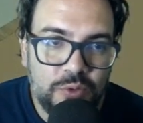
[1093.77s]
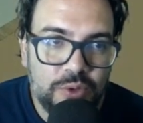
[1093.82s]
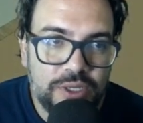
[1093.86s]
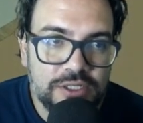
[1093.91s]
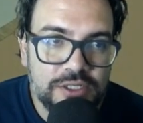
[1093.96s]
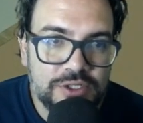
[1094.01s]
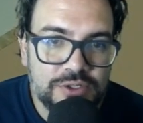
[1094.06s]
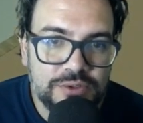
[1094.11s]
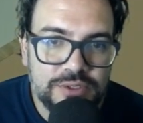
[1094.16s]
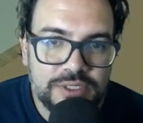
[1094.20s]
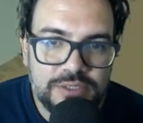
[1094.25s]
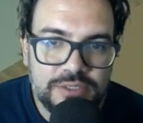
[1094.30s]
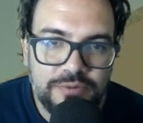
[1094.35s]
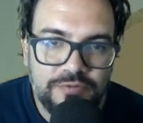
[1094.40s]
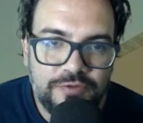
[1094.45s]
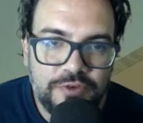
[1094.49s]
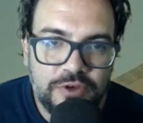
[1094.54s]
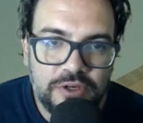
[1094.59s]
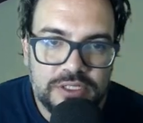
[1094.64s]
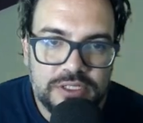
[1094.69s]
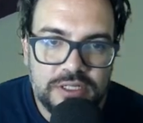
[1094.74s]
into it. We've
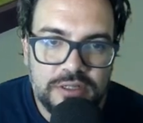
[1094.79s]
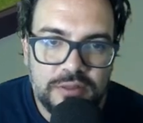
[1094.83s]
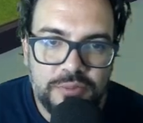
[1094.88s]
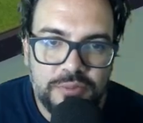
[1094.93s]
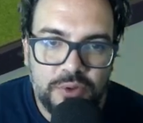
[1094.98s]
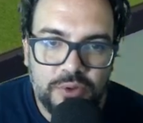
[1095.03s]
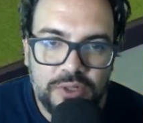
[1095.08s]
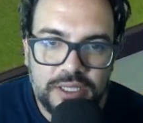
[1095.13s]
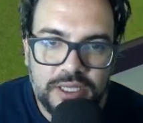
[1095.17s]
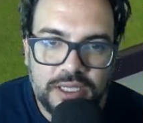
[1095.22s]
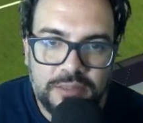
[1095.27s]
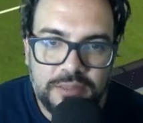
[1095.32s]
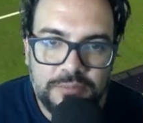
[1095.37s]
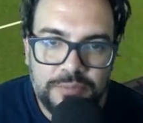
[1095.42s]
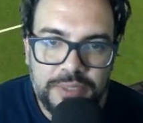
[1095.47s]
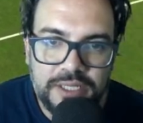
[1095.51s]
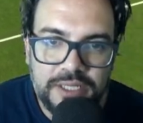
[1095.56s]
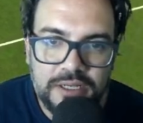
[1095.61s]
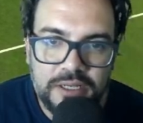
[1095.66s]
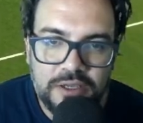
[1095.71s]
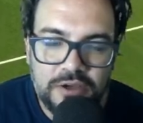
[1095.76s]
got the ball again.
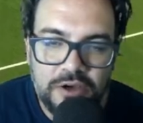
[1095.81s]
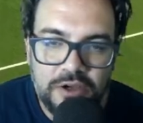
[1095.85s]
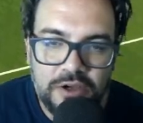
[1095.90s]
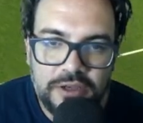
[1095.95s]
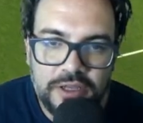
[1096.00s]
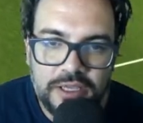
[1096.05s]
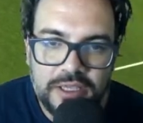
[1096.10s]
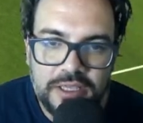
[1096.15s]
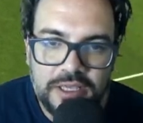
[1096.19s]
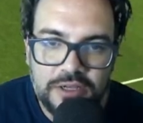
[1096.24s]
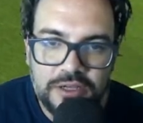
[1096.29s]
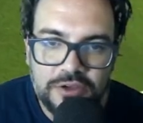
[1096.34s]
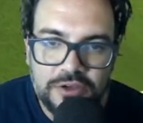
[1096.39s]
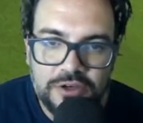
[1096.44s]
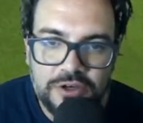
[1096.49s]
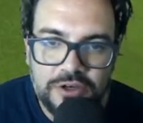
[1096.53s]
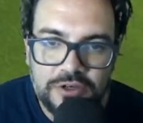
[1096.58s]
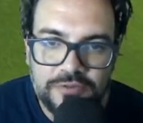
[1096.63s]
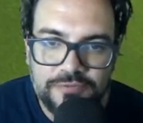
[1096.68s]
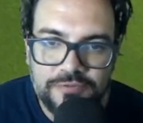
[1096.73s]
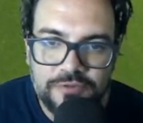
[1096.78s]
Beadling on a yellow
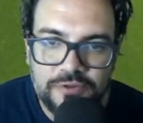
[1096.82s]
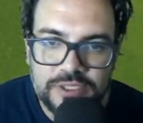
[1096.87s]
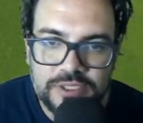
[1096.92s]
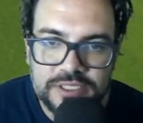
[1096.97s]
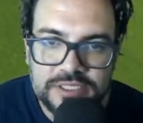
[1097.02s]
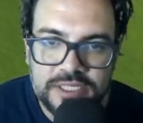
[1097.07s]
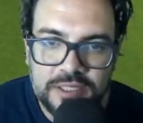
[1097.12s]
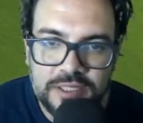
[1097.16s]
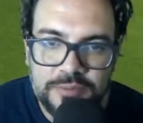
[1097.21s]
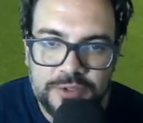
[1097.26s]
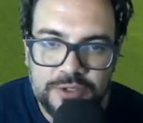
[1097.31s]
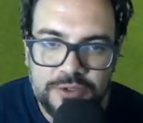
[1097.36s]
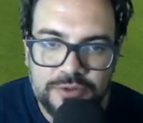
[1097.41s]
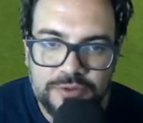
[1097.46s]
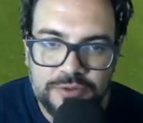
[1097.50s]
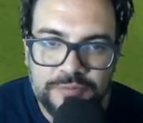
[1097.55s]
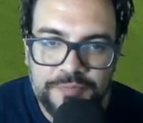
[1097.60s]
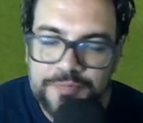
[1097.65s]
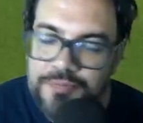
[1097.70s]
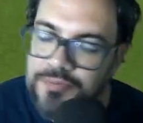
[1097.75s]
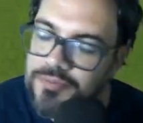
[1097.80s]
card for his debut.
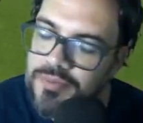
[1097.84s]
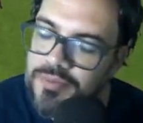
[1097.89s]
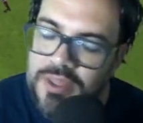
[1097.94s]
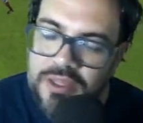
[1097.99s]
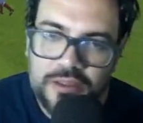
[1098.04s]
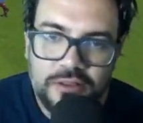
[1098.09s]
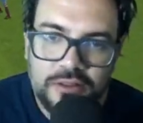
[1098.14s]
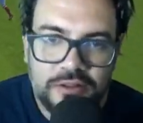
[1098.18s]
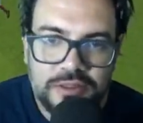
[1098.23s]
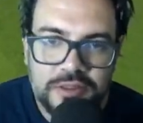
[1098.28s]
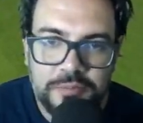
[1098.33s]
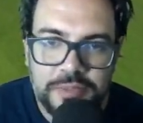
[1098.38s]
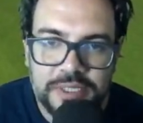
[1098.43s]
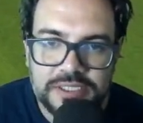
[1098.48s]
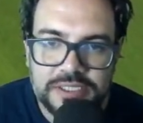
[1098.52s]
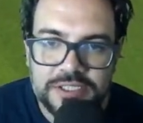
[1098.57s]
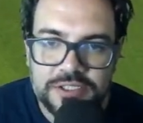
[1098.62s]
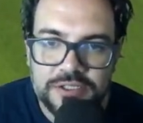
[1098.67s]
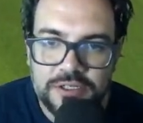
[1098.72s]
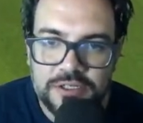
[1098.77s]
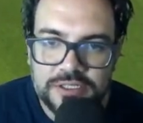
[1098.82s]
Not the best
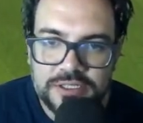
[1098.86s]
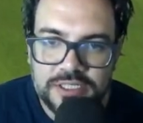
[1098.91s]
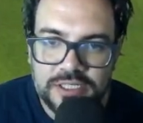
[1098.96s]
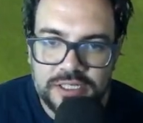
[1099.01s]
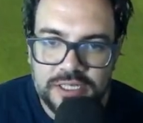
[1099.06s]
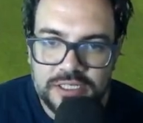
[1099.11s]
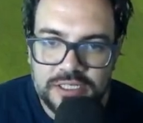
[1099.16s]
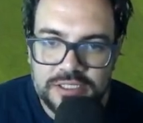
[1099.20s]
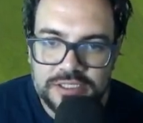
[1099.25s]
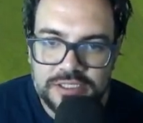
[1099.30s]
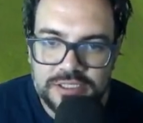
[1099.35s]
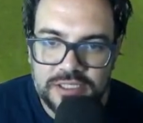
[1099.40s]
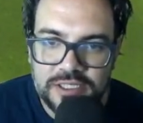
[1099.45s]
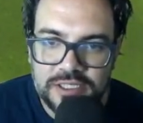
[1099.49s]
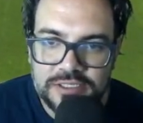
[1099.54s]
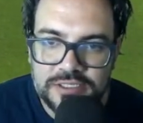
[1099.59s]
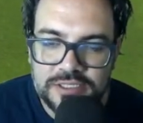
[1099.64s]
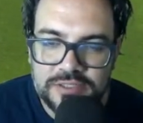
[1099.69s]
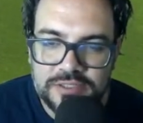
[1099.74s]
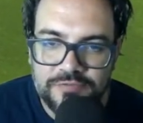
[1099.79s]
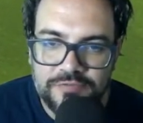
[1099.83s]
start, I guess, as
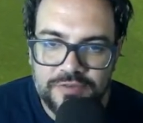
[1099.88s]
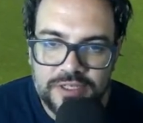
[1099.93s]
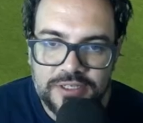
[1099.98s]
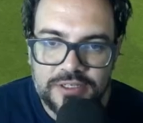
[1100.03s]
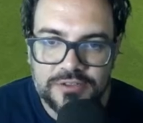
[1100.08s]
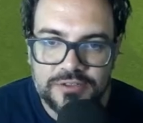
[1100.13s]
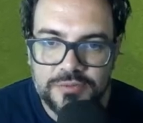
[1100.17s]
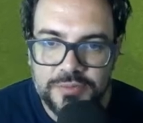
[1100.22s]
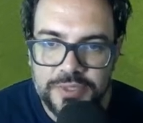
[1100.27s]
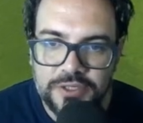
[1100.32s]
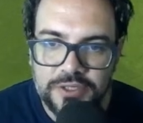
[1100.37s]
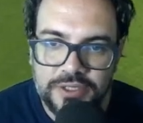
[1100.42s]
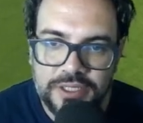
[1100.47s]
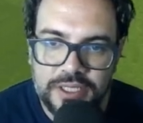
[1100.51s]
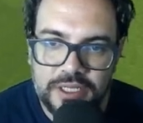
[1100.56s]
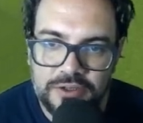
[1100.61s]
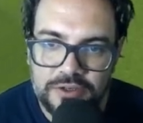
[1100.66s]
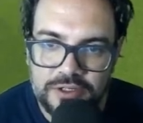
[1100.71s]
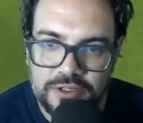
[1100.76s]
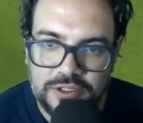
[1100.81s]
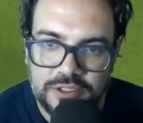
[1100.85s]
a defender to be on
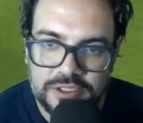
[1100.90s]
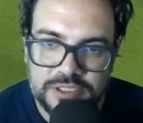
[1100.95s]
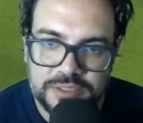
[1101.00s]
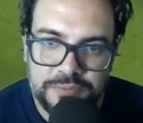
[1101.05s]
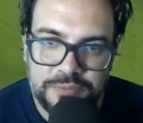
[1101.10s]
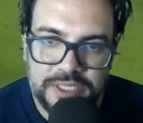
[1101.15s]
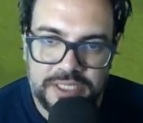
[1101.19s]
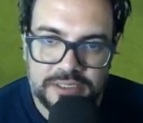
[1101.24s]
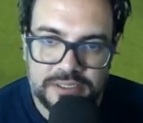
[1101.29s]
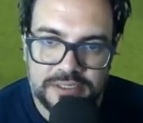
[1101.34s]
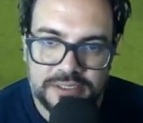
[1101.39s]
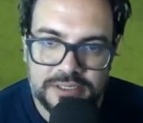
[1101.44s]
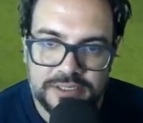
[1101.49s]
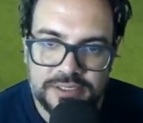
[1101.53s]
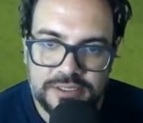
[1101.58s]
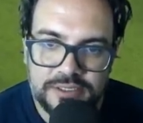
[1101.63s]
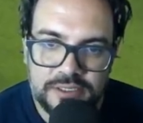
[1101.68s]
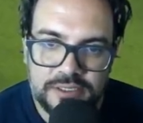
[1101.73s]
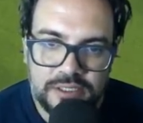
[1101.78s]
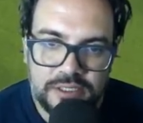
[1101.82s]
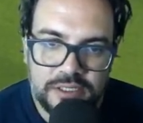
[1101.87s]
yellow cards. Peters
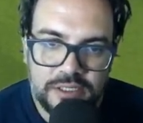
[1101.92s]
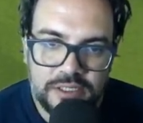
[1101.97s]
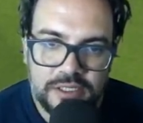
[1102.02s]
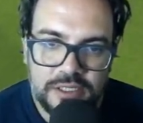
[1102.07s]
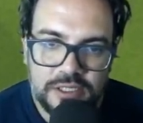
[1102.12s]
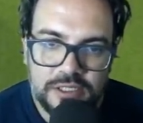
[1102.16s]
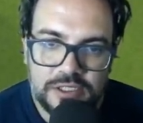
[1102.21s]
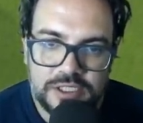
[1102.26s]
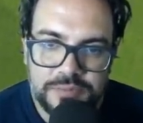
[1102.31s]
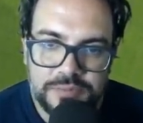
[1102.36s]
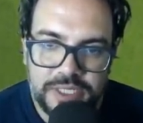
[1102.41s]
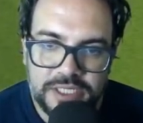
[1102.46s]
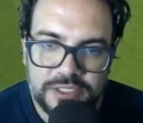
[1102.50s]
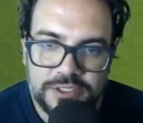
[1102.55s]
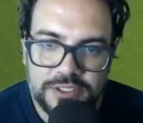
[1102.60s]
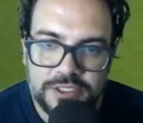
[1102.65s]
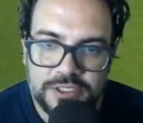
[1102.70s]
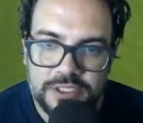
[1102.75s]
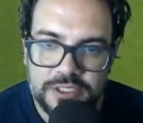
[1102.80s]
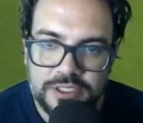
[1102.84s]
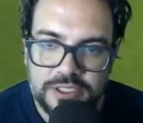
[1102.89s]
goes back to
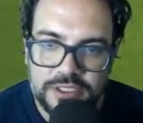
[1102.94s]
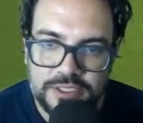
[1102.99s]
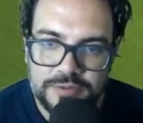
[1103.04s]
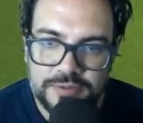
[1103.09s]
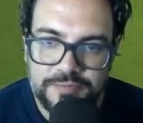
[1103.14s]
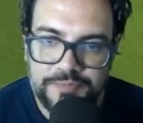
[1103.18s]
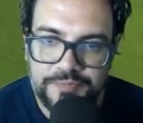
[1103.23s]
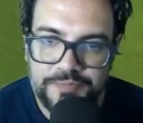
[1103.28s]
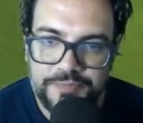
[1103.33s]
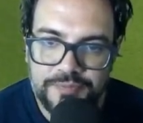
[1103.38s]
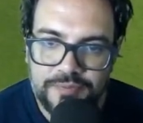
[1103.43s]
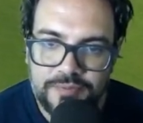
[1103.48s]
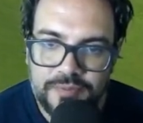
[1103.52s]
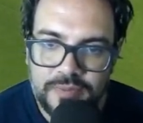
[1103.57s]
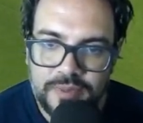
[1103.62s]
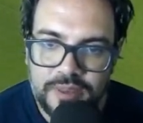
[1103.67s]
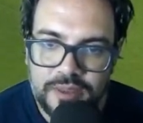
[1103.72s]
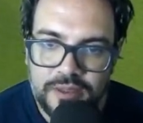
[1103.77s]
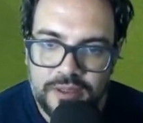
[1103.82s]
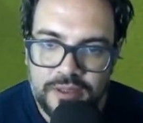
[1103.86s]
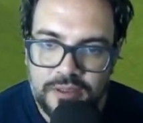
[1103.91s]
Yaya.
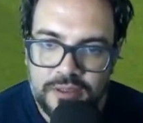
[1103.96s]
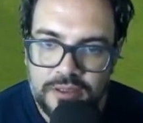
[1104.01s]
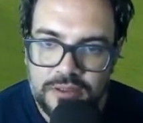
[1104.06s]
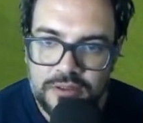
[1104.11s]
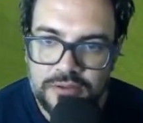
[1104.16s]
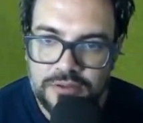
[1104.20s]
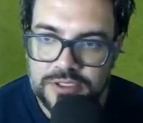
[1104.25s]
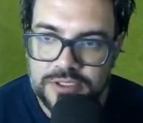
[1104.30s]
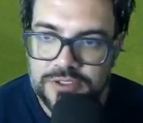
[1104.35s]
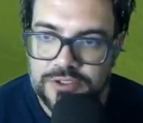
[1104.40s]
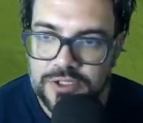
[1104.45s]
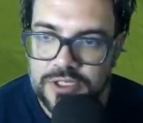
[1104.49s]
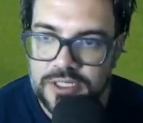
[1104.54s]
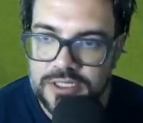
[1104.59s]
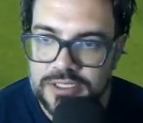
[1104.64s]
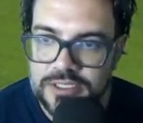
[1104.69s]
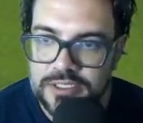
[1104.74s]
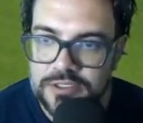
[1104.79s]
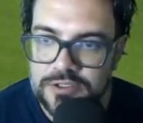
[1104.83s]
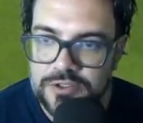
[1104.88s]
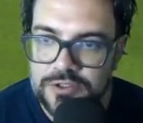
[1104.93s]
Looks to cut
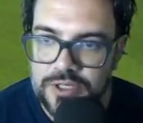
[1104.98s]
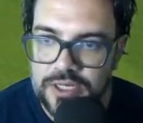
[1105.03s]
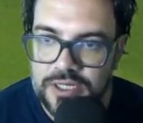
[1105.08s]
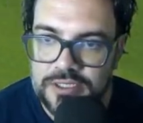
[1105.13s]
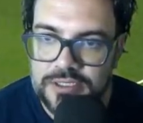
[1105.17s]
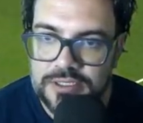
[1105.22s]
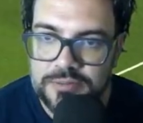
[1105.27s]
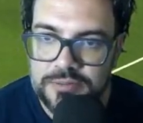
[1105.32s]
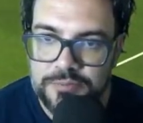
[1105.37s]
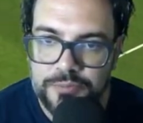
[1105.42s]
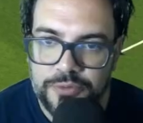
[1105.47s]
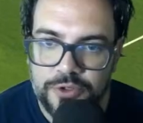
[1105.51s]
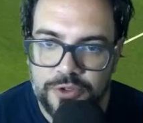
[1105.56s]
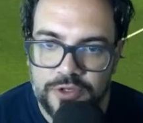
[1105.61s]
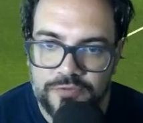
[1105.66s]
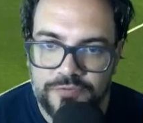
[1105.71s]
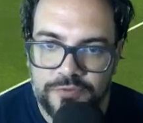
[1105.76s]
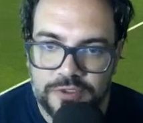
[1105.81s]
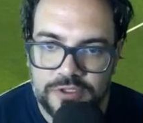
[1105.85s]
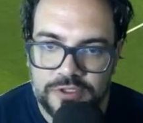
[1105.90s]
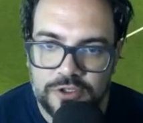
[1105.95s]
into Hunt.
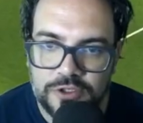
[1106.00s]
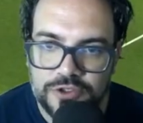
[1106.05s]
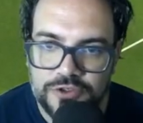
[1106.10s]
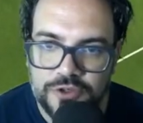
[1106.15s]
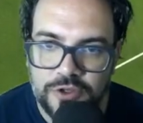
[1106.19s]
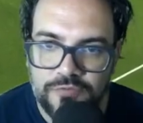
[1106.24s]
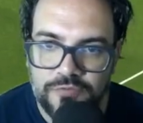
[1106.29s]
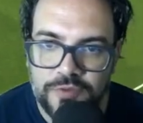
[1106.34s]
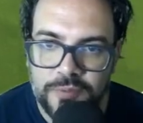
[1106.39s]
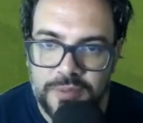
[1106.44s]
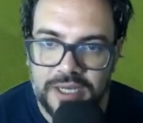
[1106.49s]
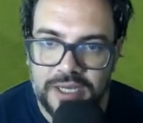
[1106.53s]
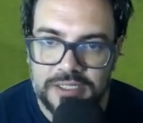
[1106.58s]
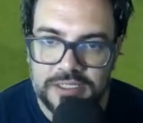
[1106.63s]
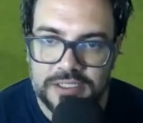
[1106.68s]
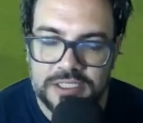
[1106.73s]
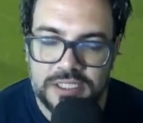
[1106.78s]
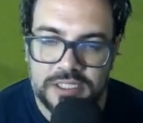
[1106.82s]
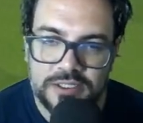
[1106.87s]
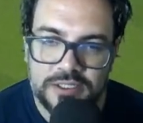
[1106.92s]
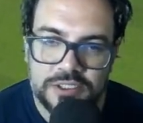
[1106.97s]
Beautiful control from
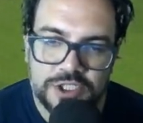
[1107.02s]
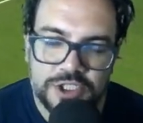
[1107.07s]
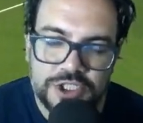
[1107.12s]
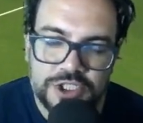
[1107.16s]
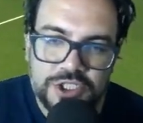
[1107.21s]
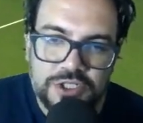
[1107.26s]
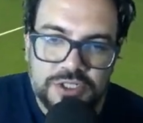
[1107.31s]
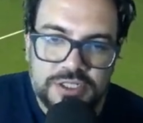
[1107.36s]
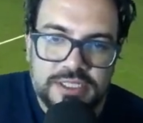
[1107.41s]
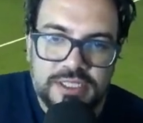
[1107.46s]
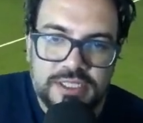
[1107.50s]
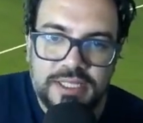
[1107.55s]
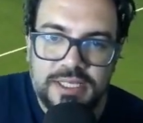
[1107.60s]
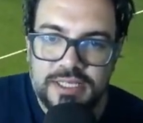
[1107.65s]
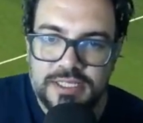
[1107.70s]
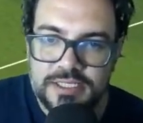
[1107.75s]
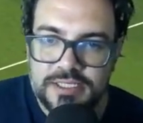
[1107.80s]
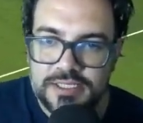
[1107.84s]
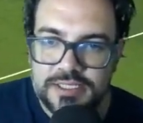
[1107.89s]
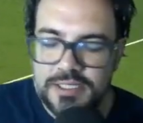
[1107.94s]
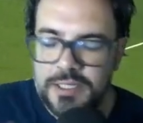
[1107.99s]
Hunt, and the shot in the
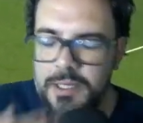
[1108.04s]
end